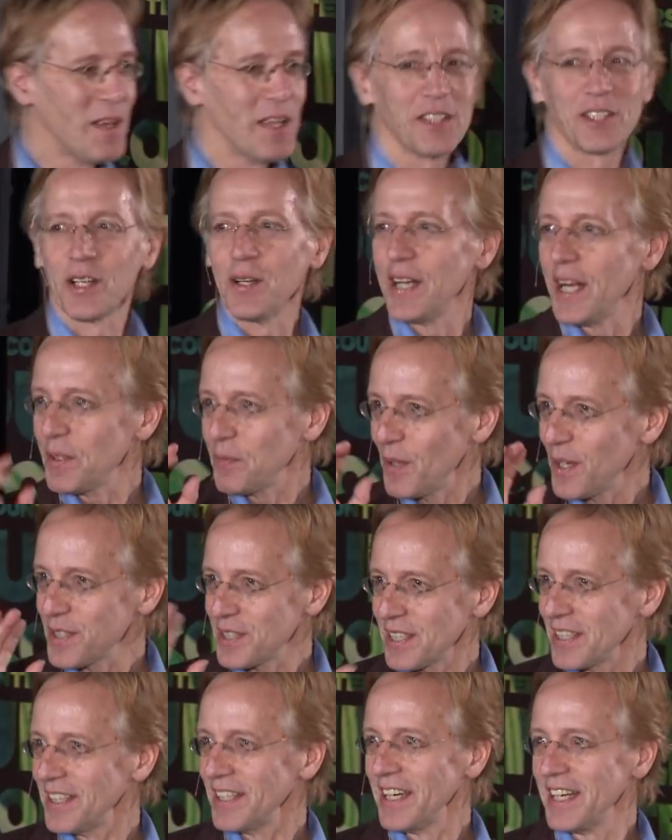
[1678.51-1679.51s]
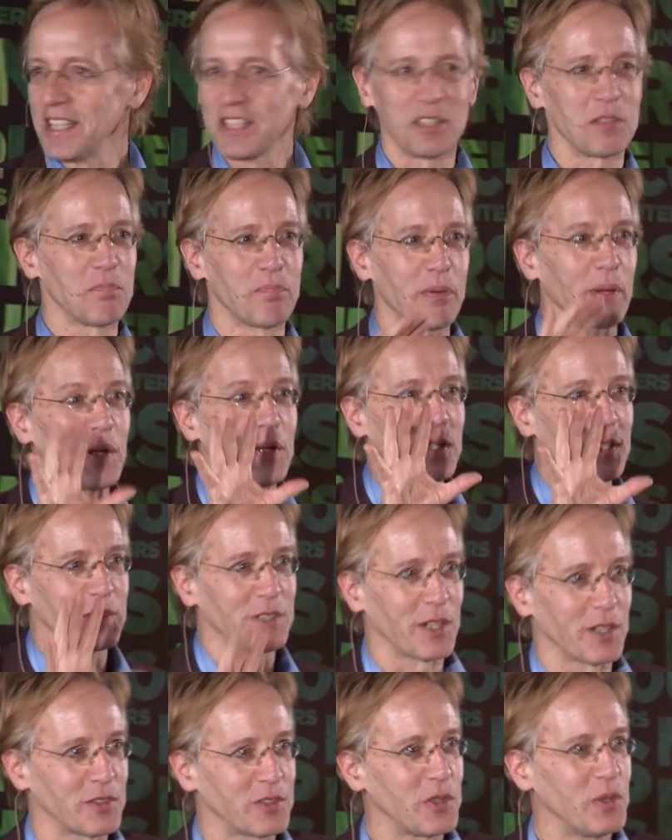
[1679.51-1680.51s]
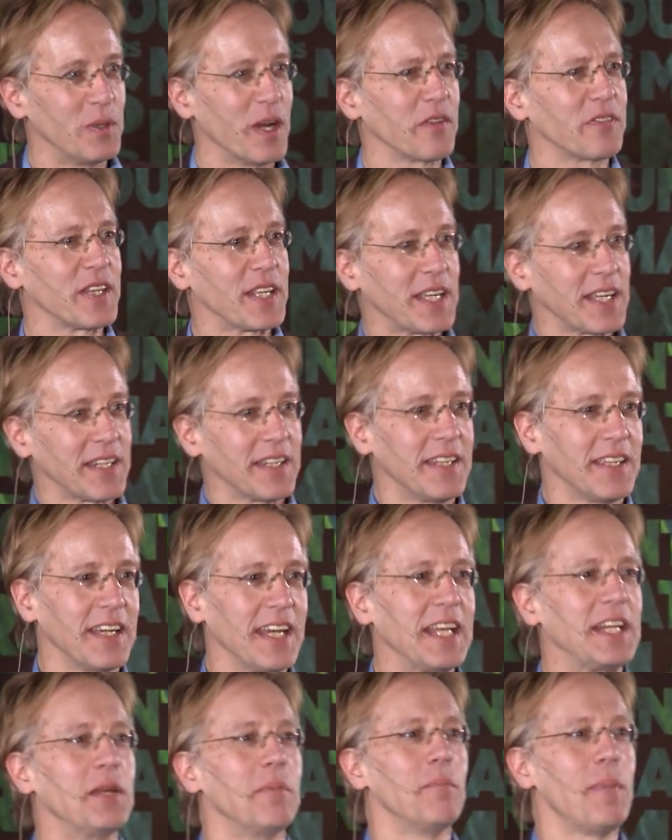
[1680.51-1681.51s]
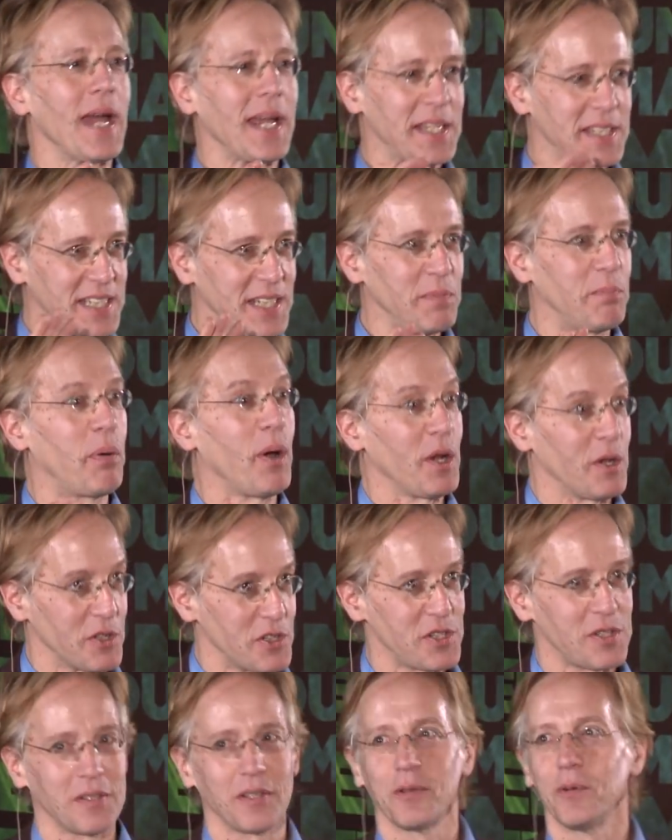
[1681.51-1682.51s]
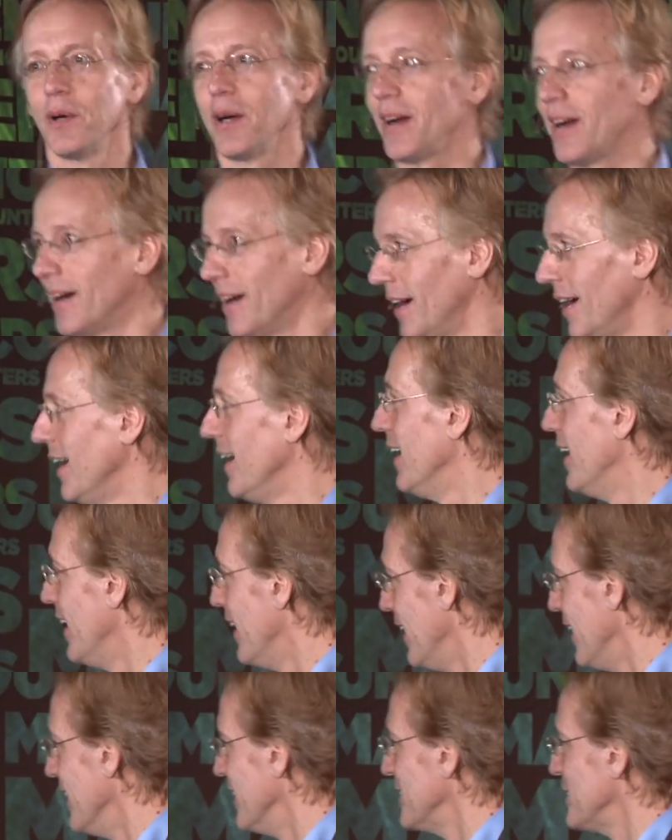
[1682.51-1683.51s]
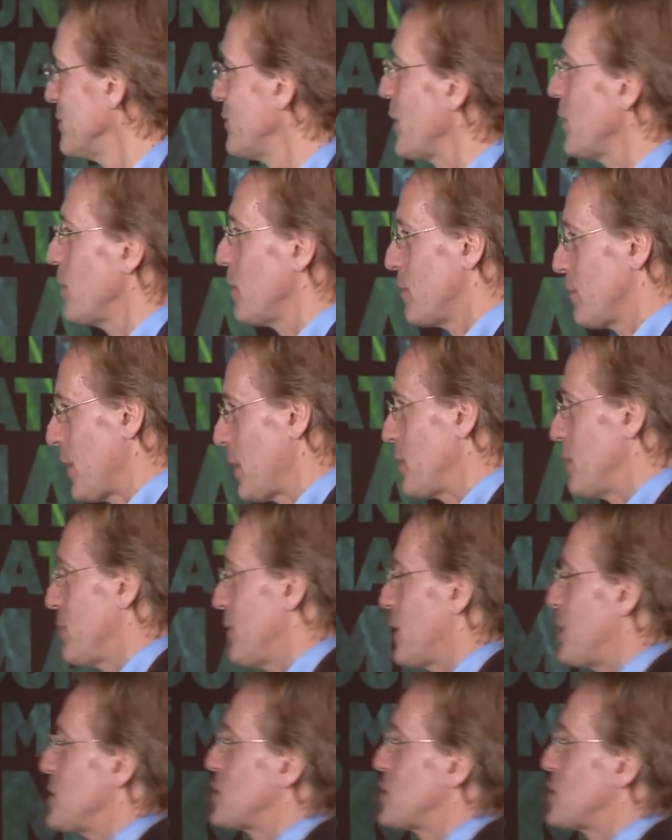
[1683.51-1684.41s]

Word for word: So that was a, is a brilliant cartoon, I think, in the in the magazine Punch, where uh, very very very